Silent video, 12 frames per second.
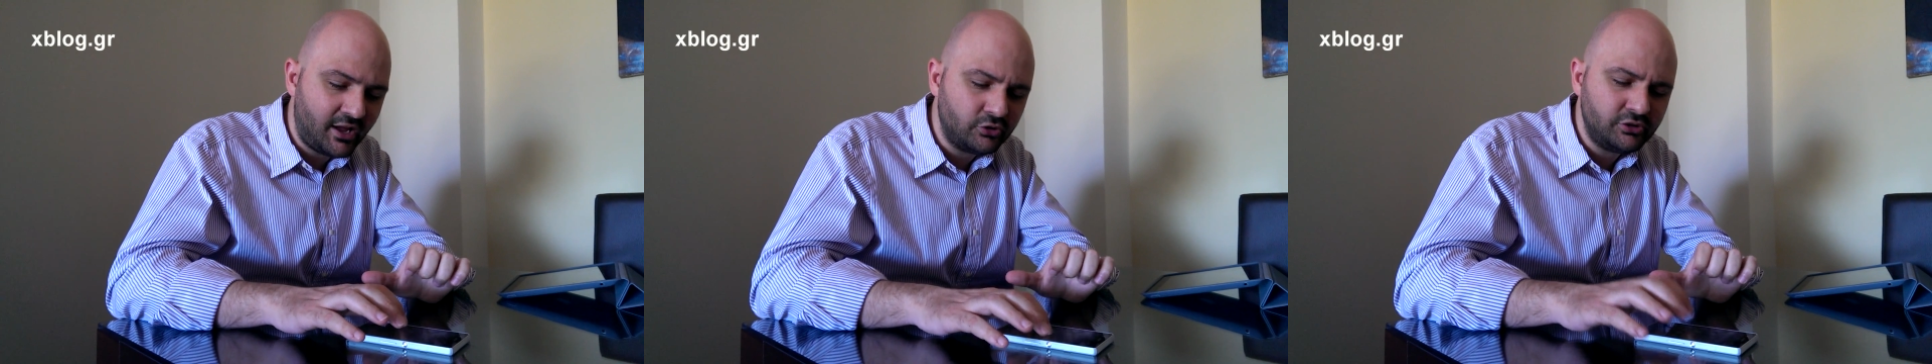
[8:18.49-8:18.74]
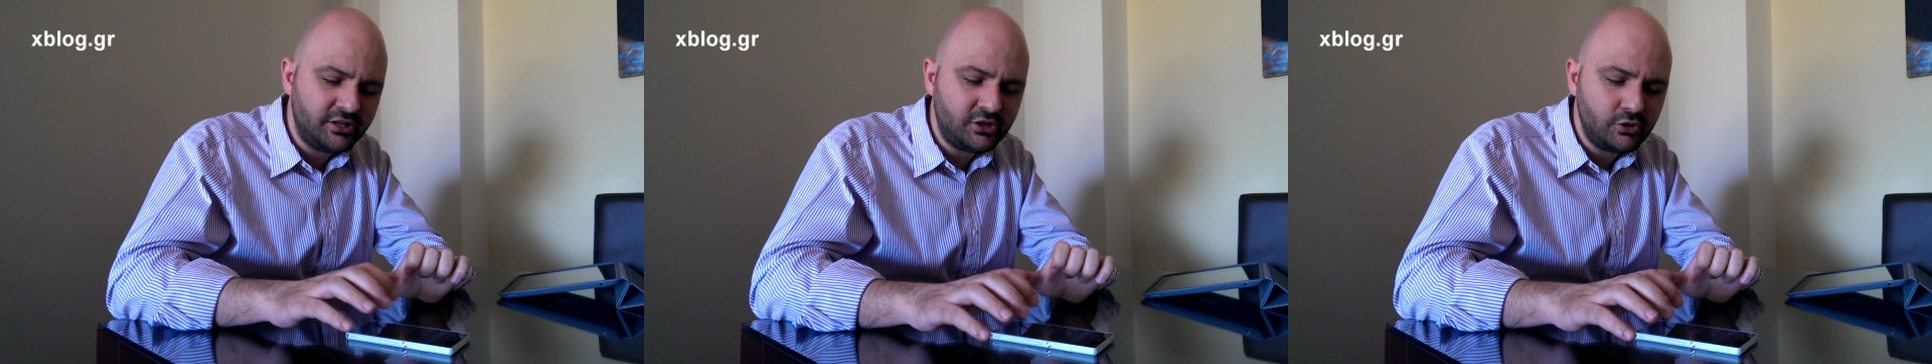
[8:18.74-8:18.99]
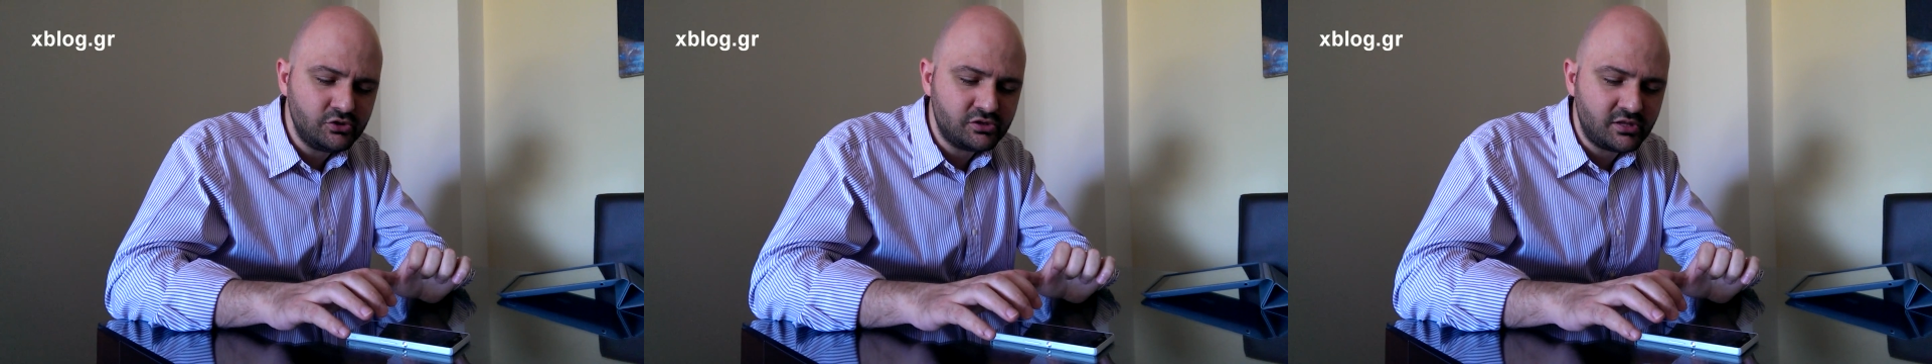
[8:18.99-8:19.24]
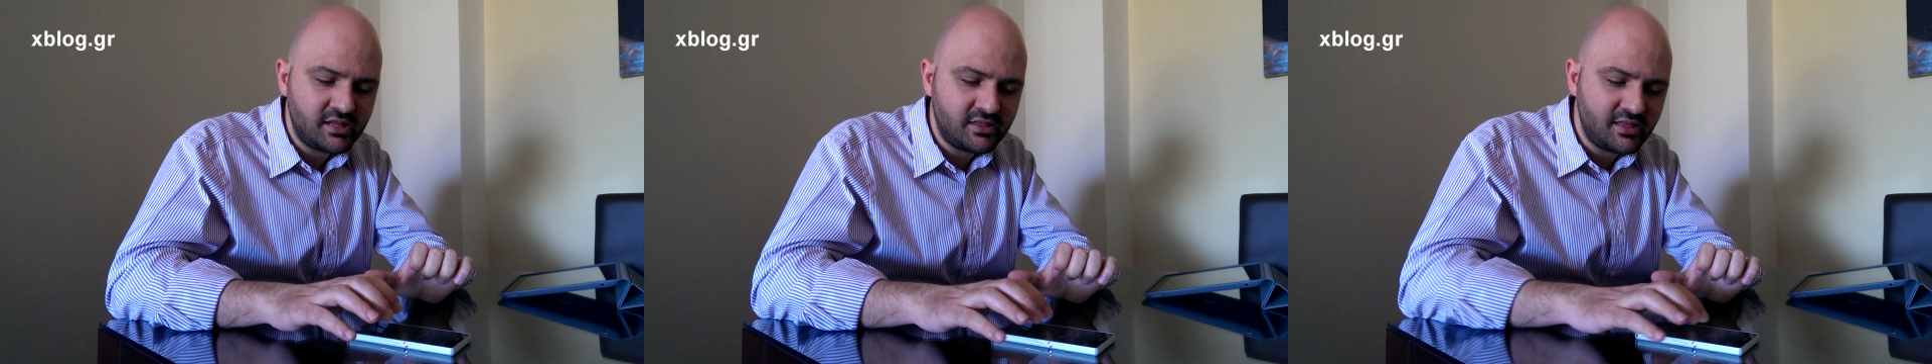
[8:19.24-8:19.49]
I only use
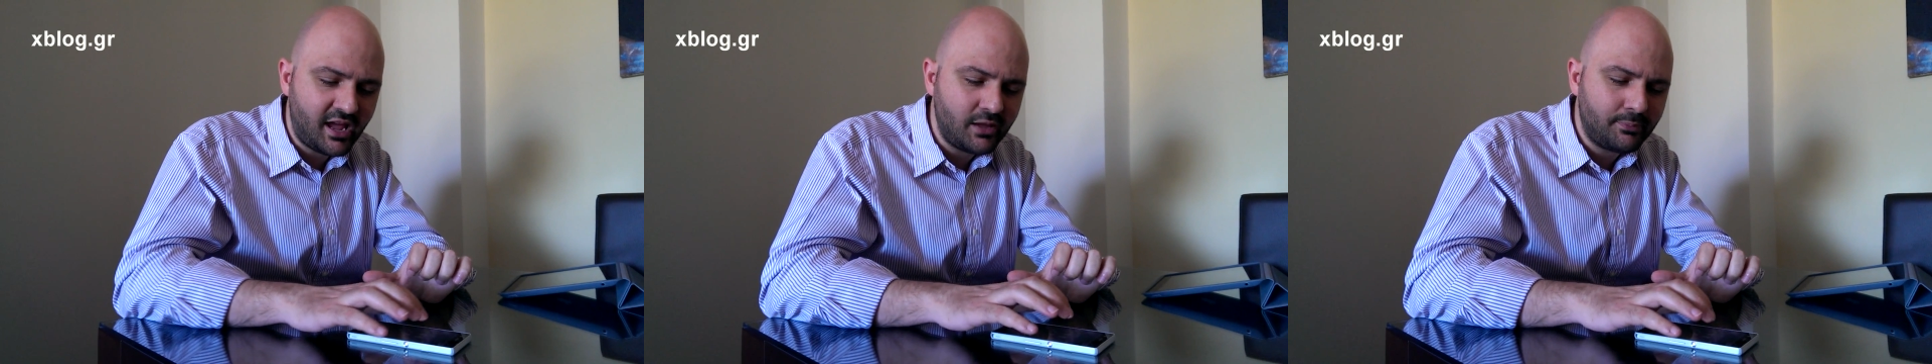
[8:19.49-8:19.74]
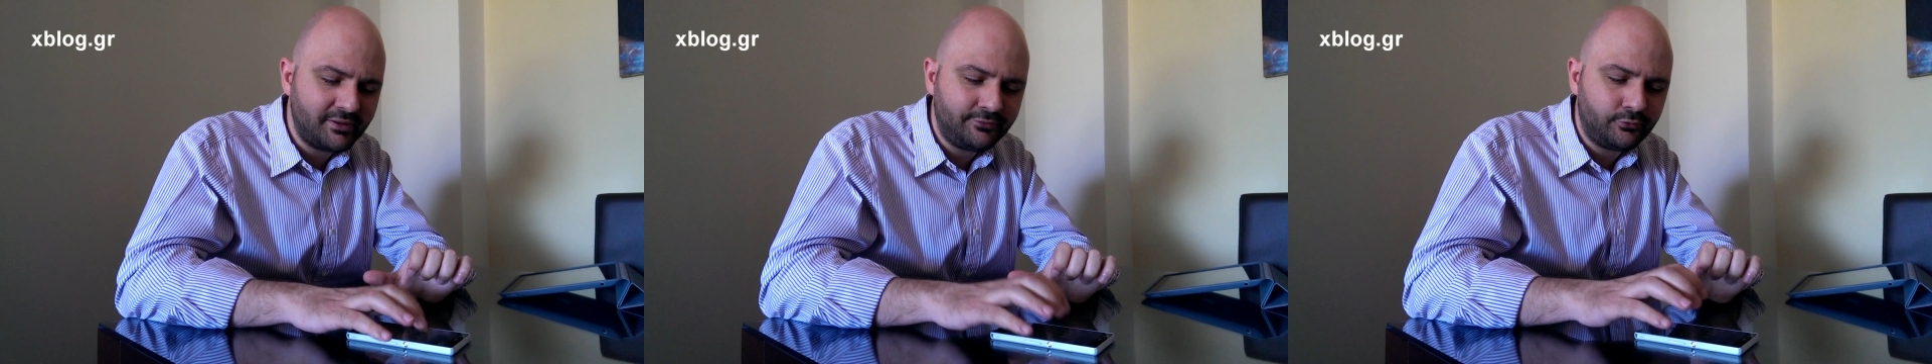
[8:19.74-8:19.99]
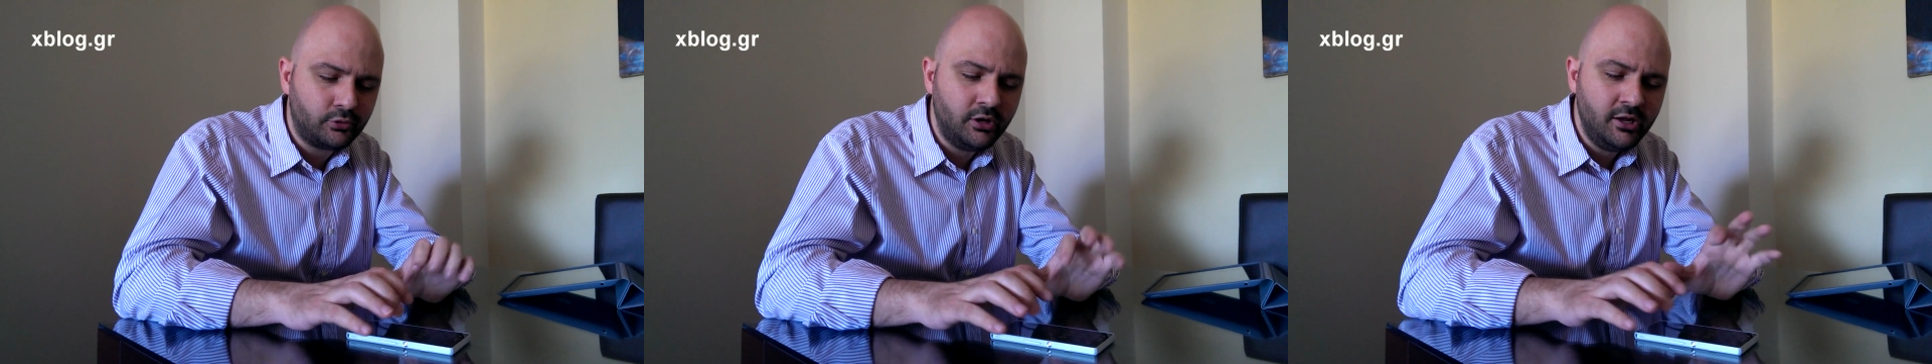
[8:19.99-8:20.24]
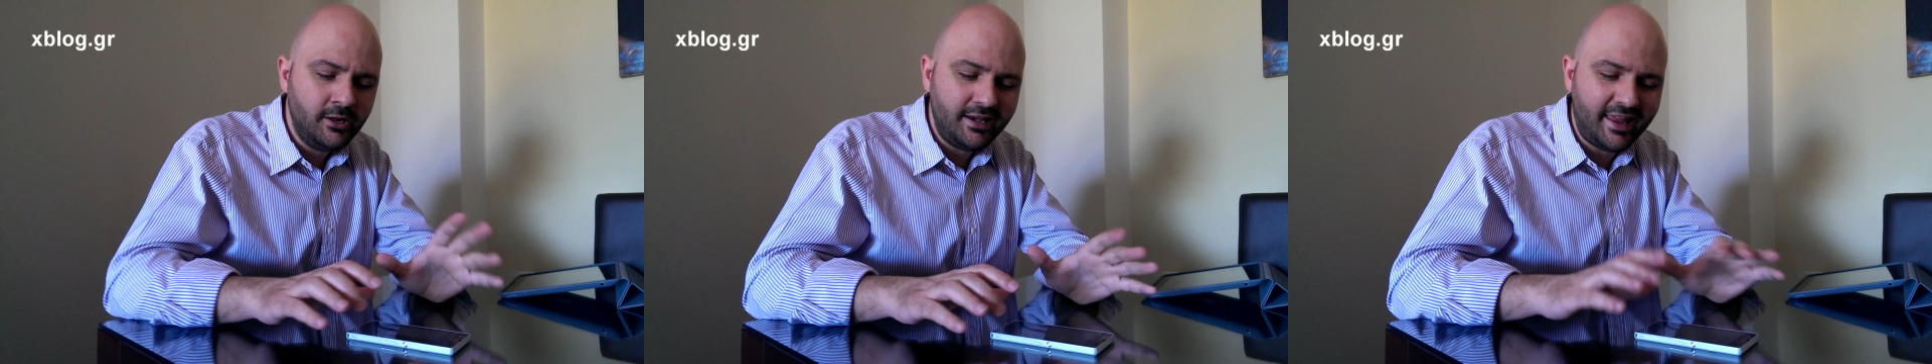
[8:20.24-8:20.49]
the iPad for
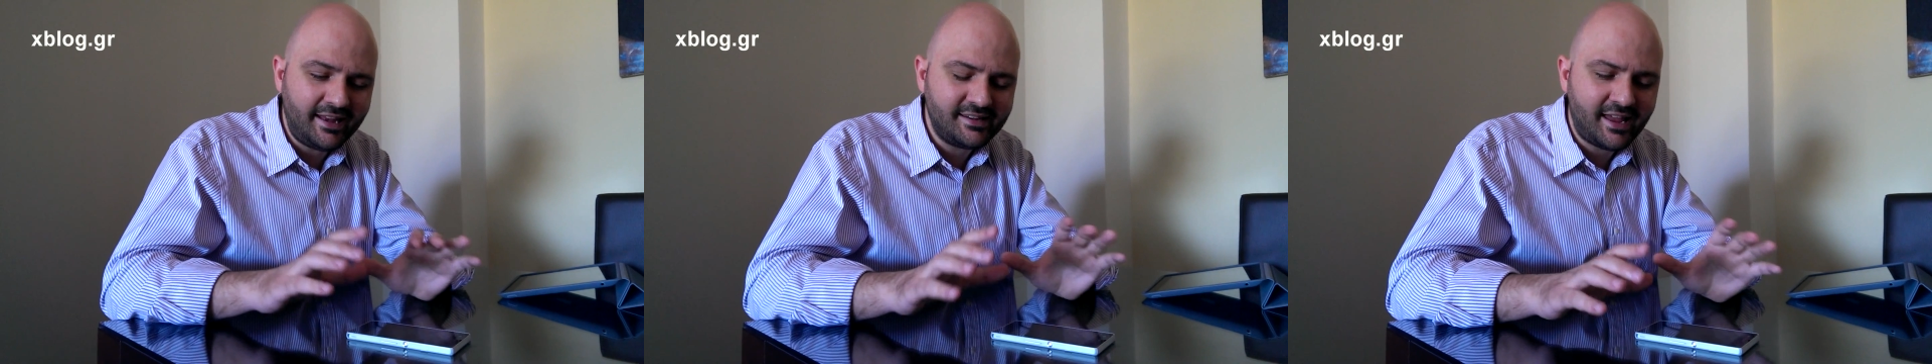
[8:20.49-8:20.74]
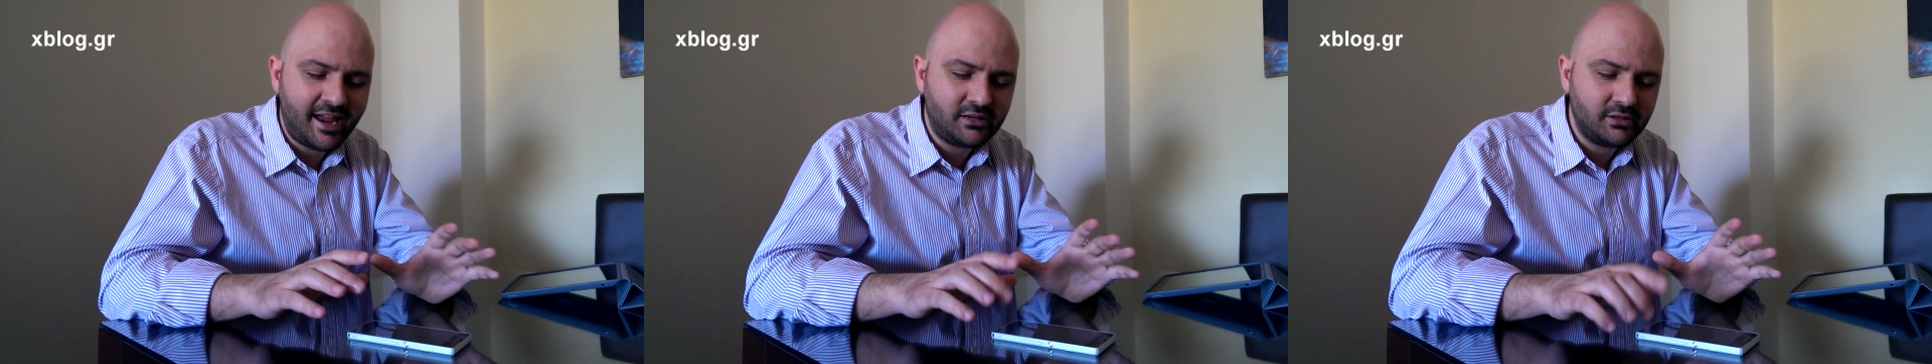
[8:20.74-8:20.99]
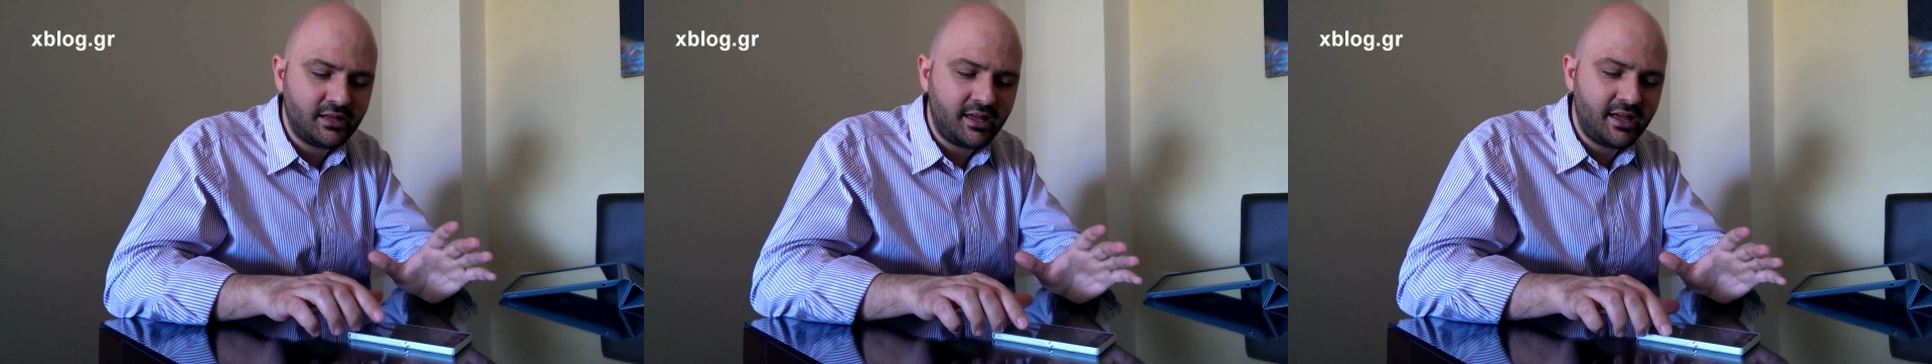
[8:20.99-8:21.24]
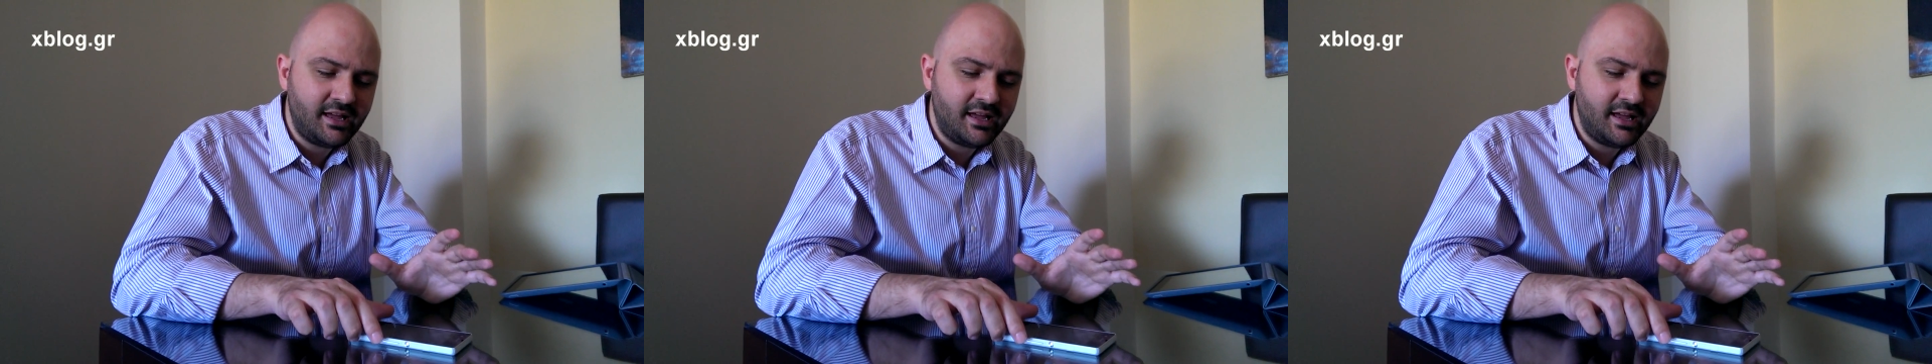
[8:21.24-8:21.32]
late night